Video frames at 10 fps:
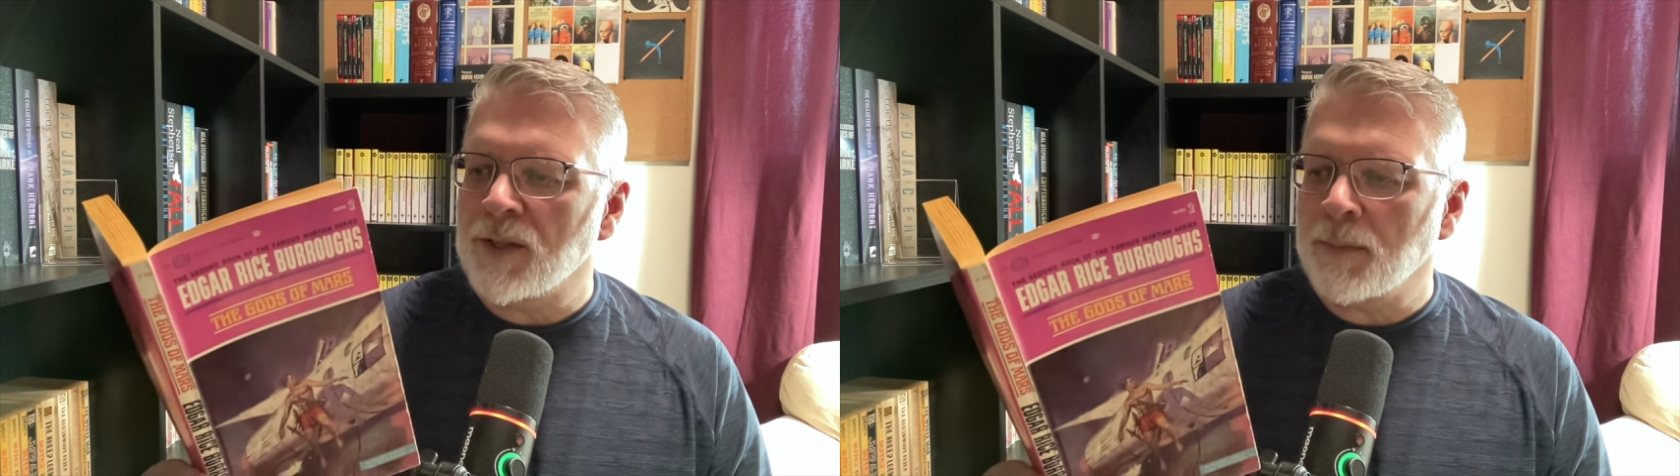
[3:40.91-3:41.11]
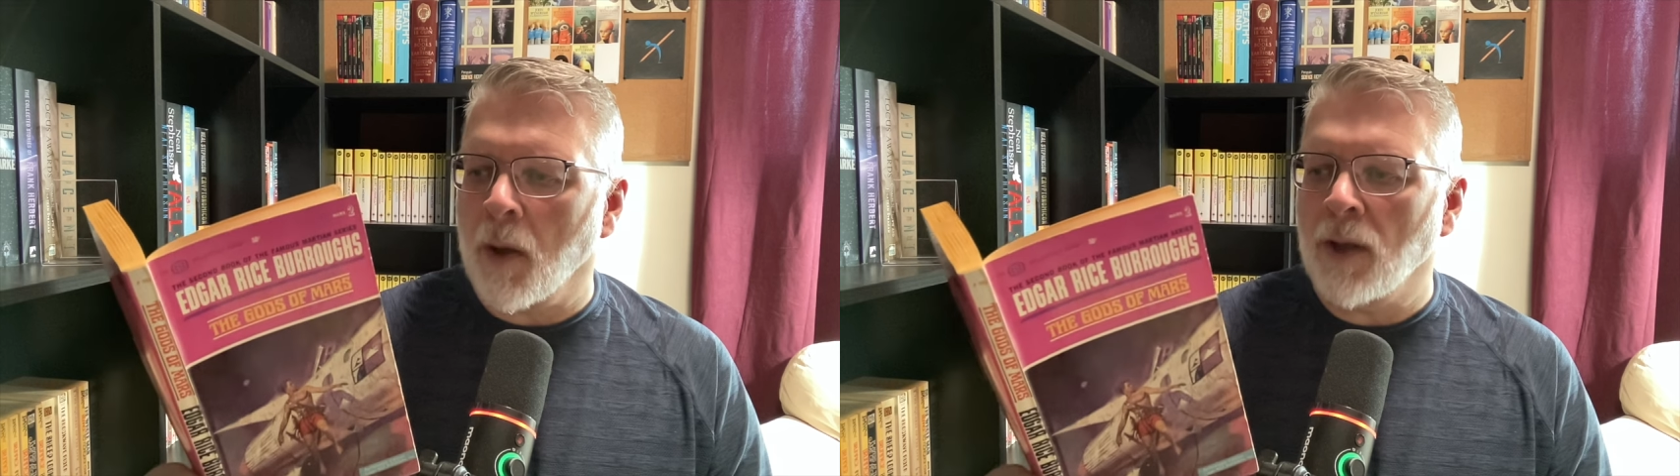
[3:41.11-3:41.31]

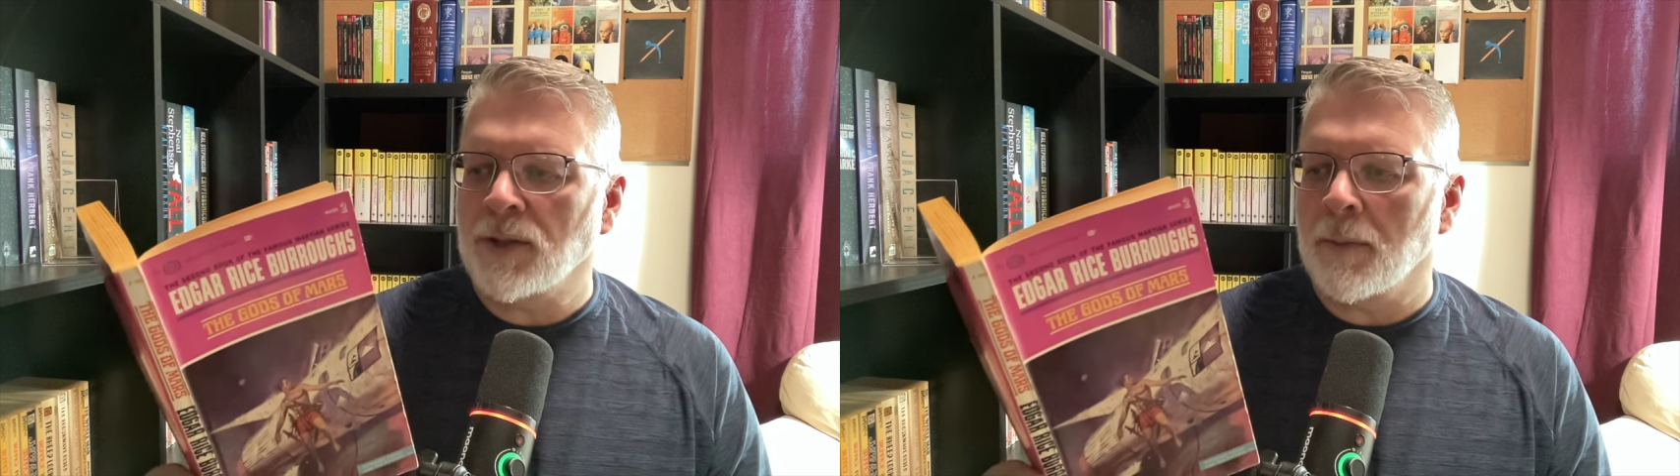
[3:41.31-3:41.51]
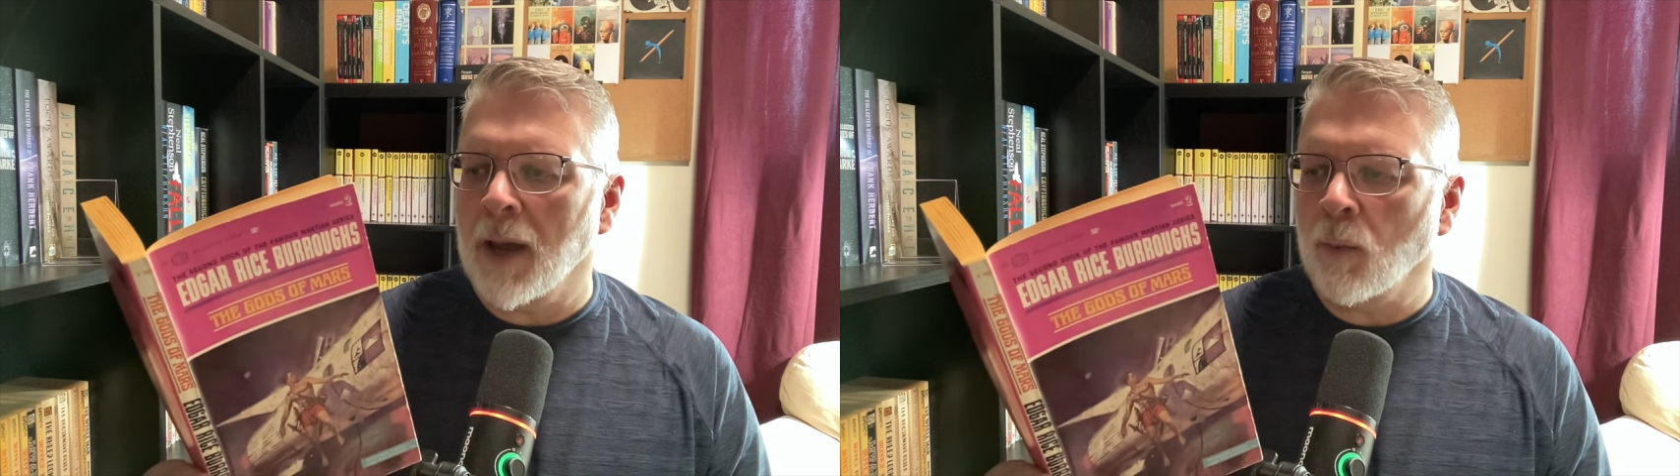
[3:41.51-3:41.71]
respond
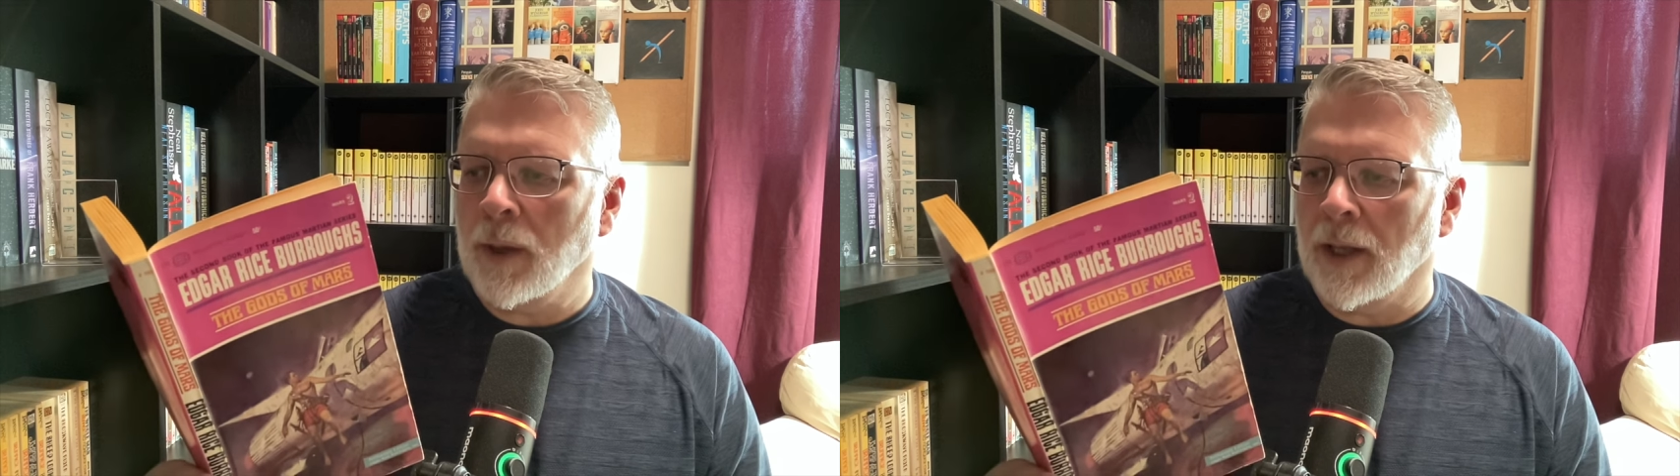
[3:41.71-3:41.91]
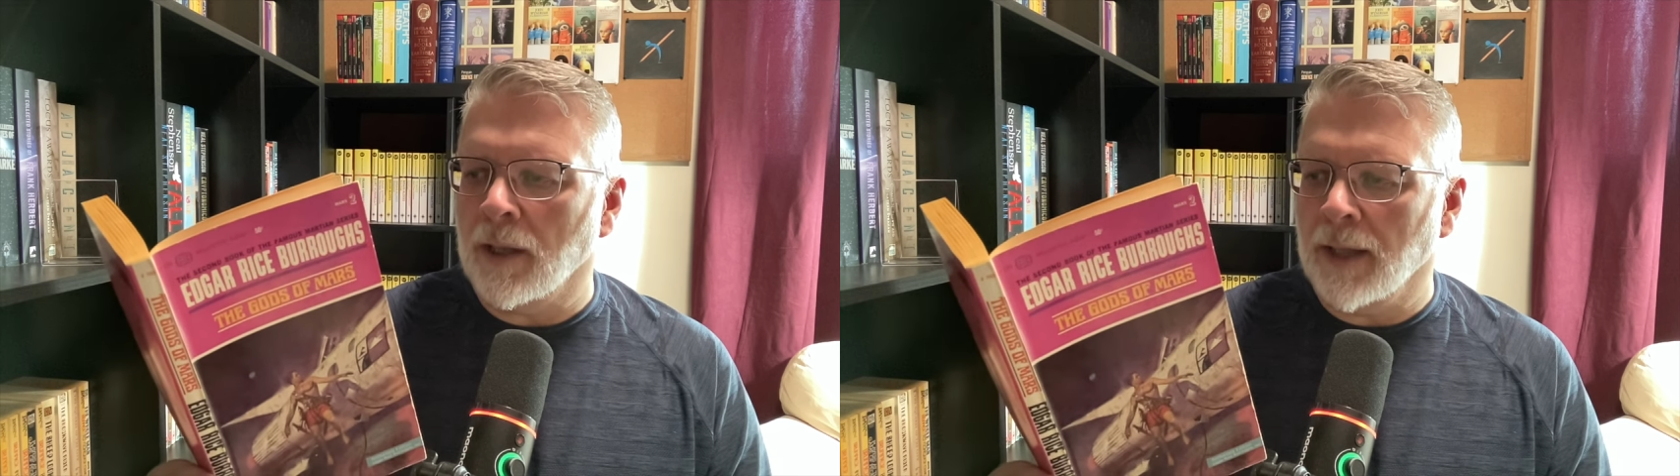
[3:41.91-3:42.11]
to my
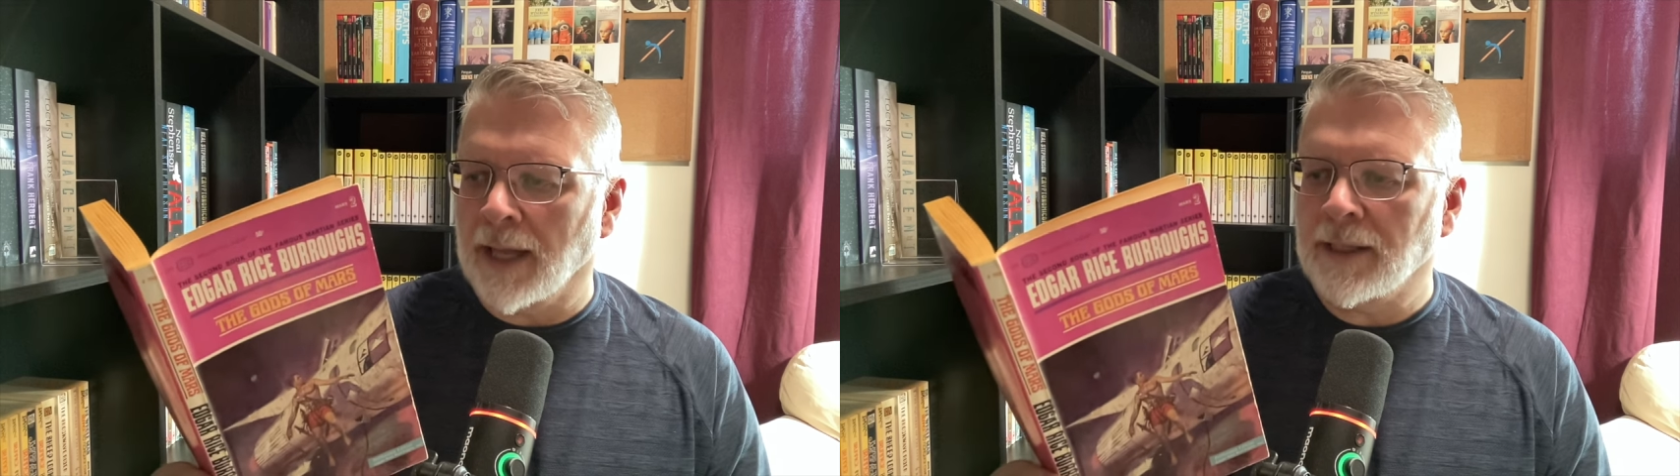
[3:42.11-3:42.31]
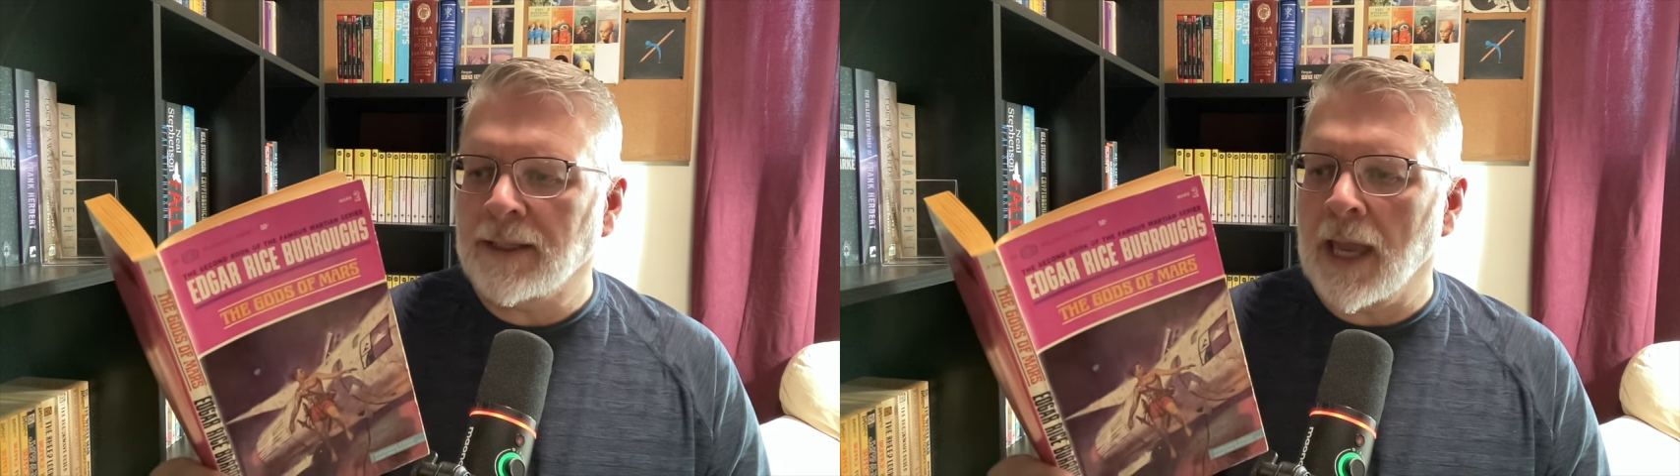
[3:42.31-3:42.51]
will,
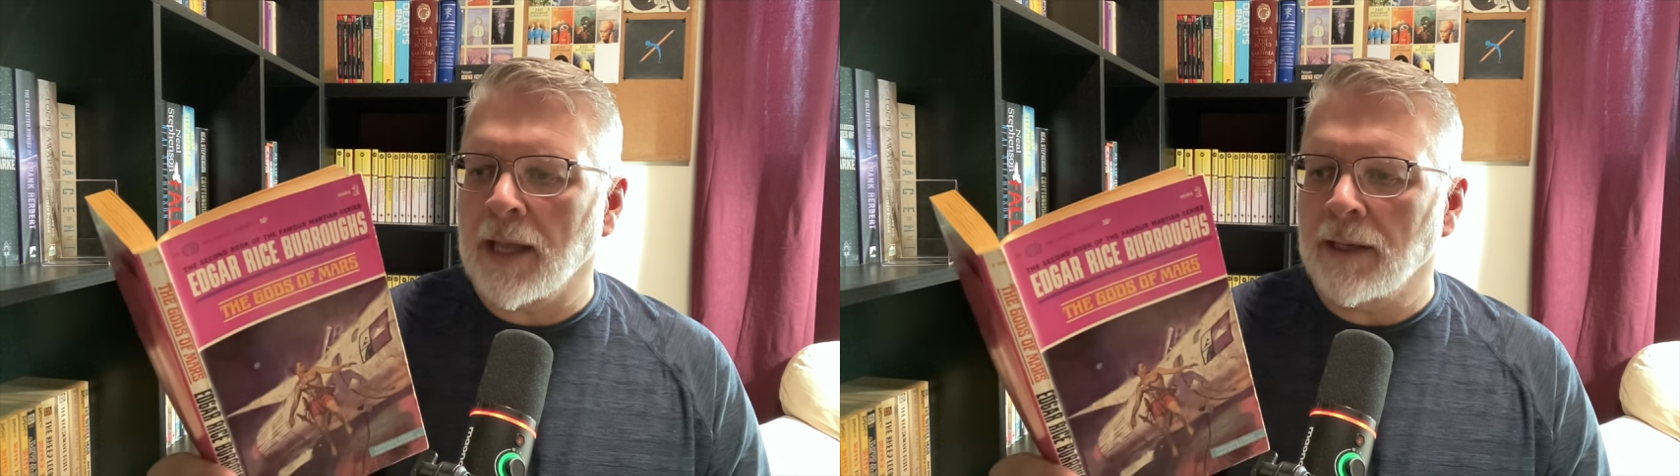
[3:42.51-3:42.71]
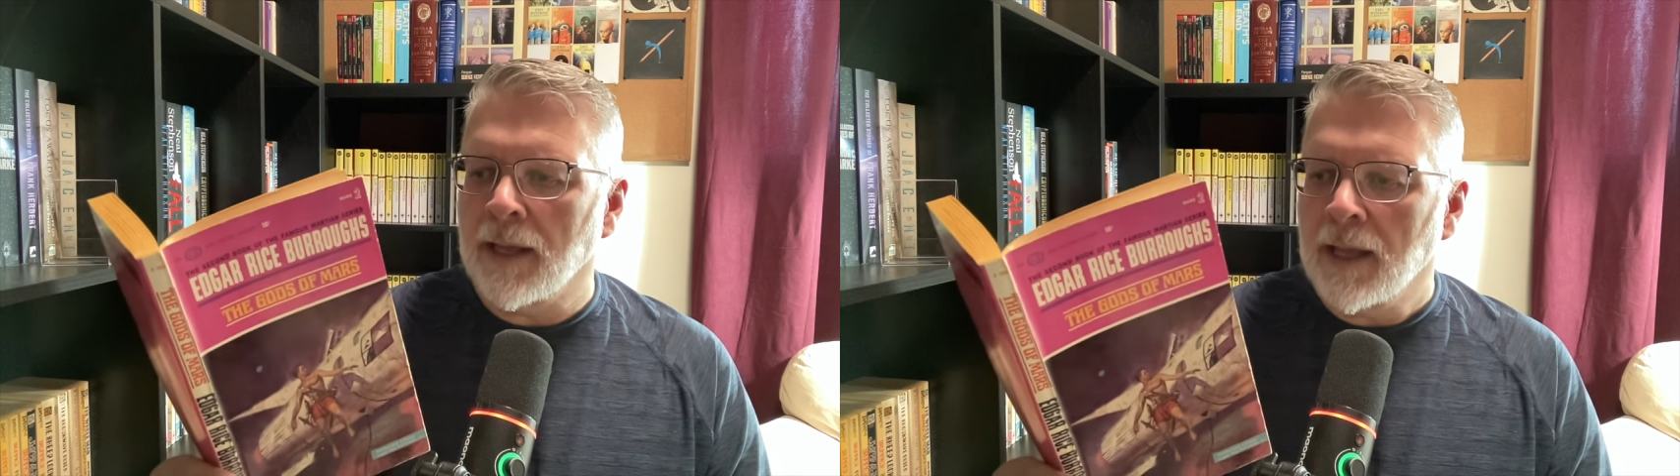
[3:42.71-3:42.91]
and
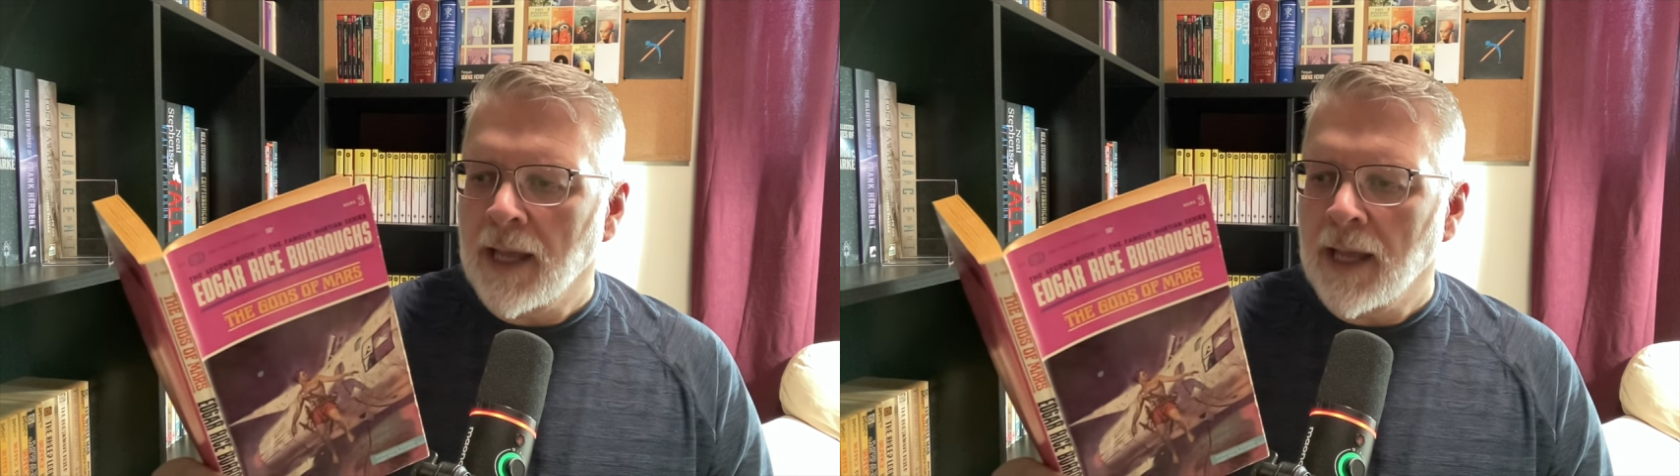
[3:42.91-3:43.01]
again,